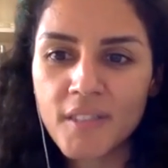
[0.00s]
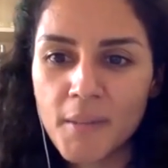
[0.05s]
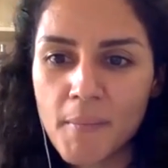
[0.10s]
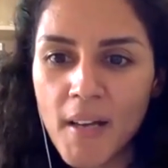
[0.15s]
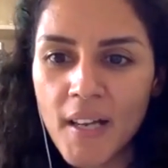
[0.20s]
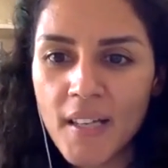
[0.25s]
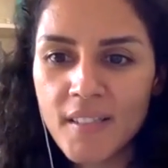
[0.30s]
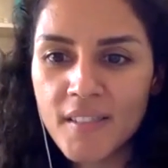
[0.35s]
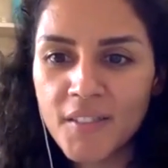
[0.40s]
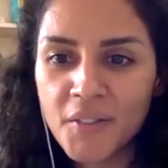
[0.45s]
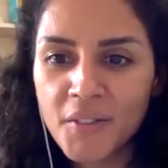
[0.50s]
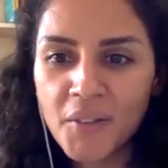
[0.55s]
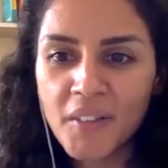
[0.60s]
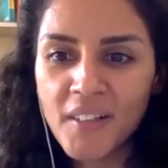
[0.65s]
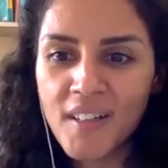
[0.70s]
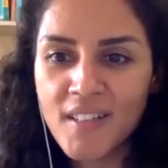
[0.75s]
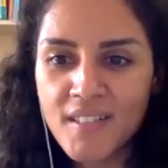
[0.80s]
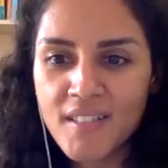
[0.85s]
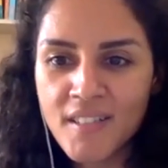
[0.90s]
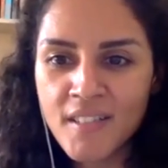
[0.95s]
imagine the
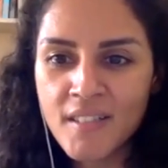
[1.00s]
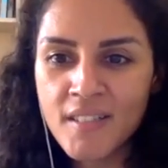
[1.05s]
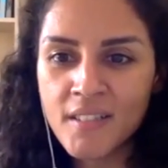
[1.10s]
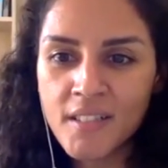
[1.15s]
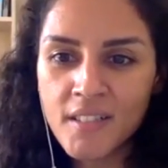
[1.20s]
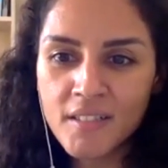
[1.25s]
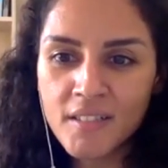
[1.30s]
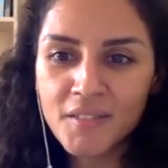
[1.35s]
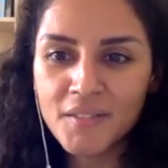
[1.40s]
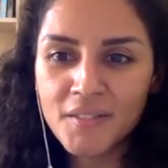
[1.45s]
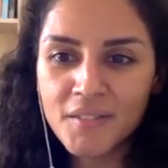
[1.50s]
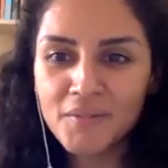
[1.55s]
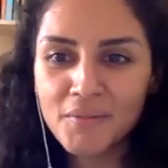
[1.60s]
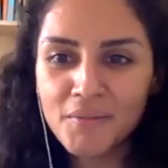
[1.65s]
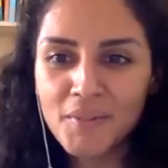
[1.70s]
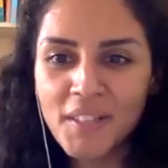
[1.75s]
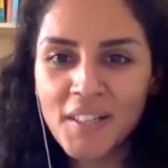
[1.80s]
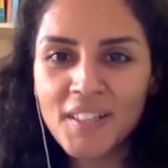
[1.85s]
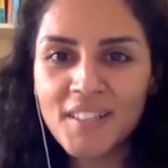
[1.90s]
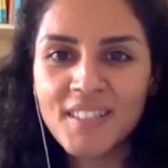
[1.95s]
organization
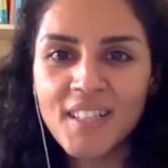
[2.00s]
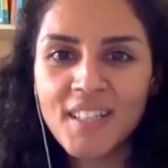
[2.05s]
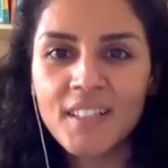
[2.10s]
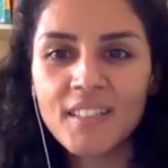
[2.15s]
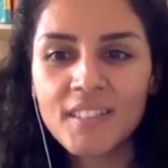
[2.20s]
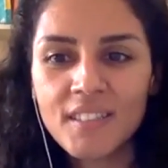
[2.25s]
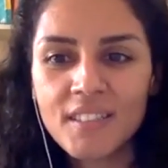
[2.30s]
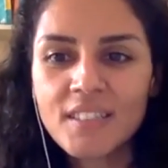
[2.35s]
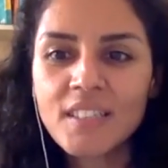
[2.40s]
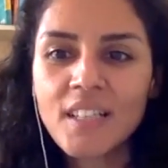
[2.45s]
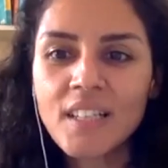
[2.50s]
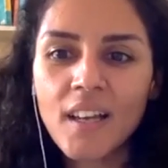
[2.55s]
within 10 years,